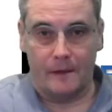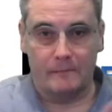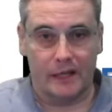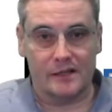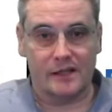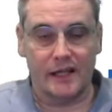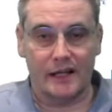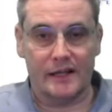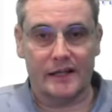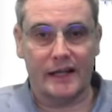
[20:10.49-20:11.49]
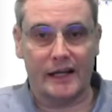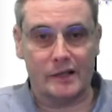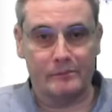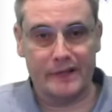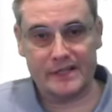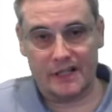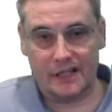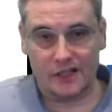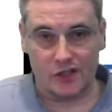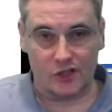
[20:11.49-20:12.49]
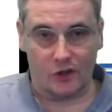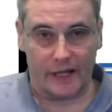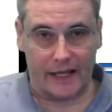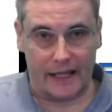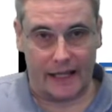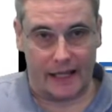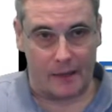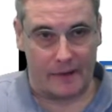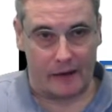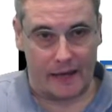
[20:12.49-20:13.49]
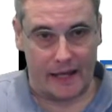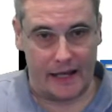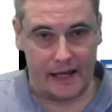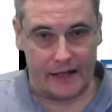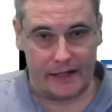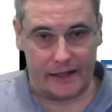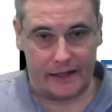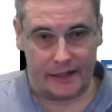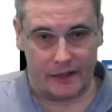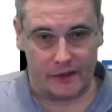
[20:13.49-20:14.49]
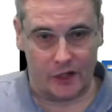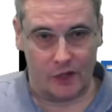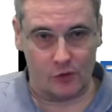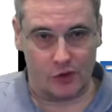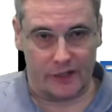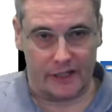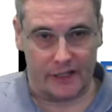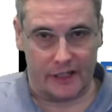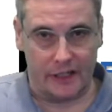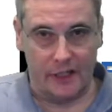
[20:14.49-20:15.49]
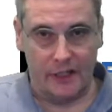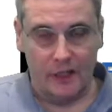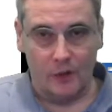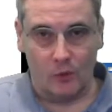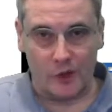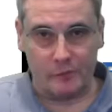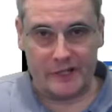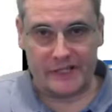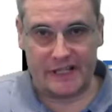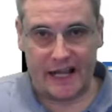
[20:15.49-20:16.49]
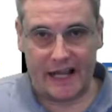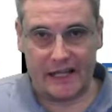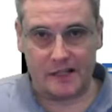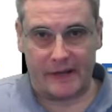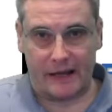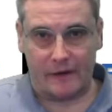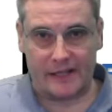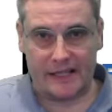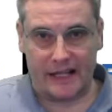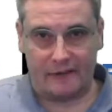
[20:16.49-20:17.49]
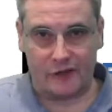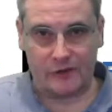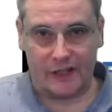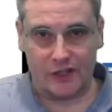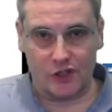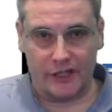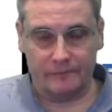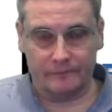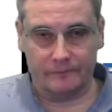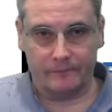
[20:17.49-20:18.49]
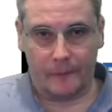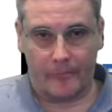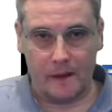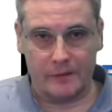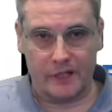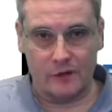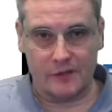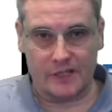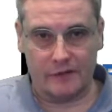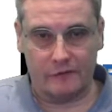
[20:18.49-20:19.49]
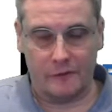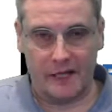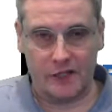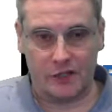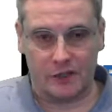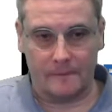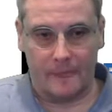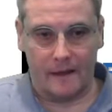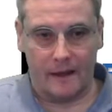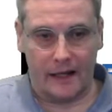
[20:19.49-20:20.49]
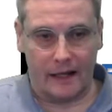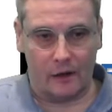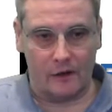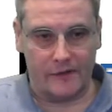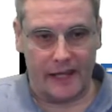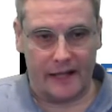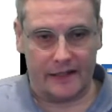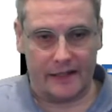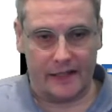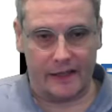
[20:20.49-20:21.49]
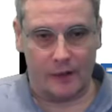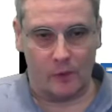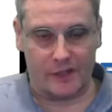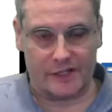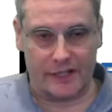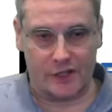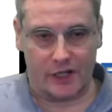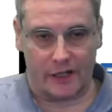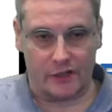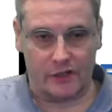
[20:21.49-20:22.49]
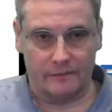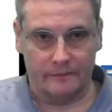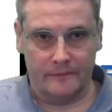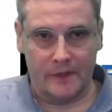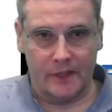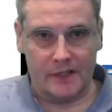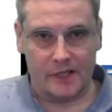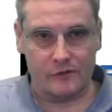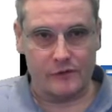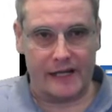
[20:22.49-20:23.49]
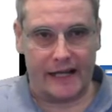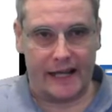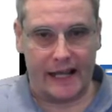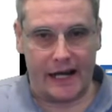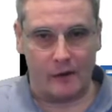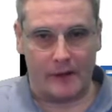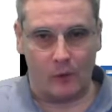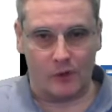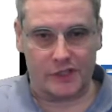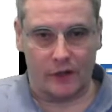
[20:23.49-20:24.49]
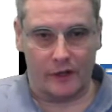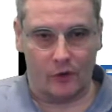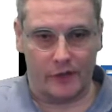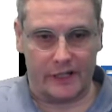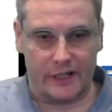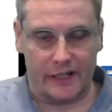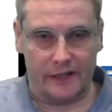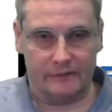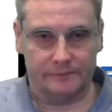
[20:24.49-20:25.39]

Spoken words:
Because at the end of the day, the business does not care about anything that goes on in here. What the business cares about is they have a strategy, they produce this information, and out of the end here, they want to see change. They don't really care about what's going on in here.